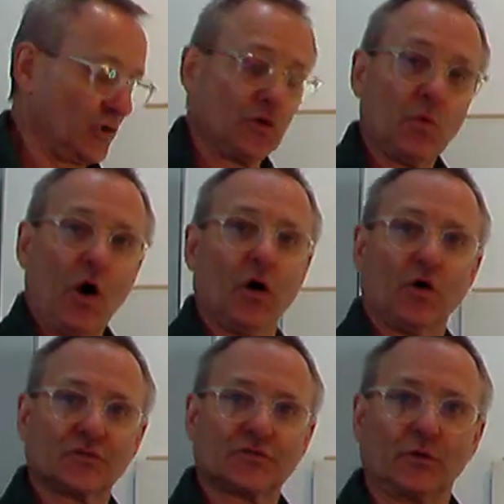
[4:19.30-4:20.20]
You
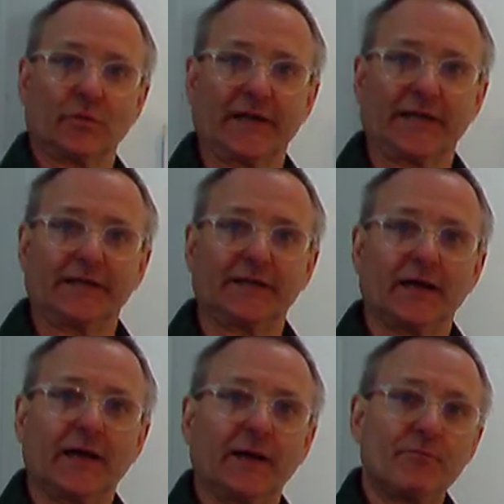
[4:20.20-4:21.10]
also need
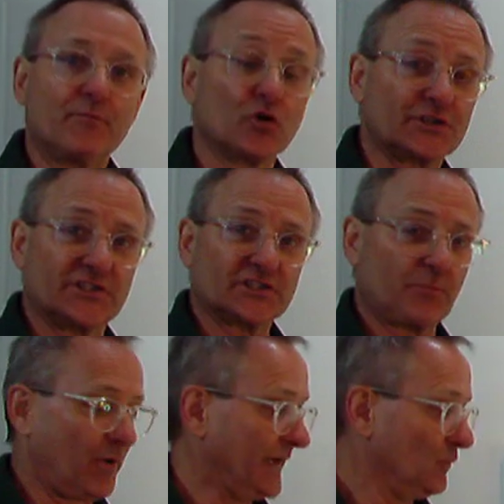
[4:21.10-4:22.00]
brushes to
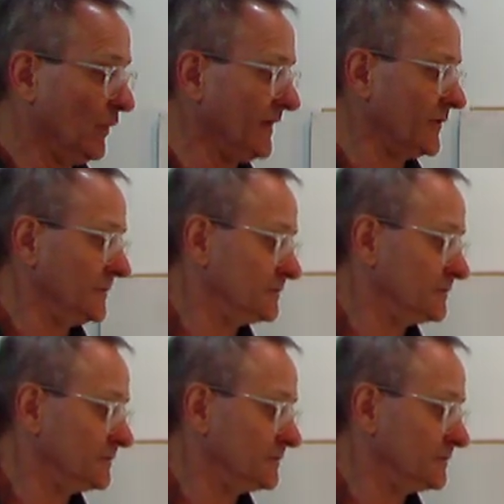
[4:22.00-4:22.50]
paint with.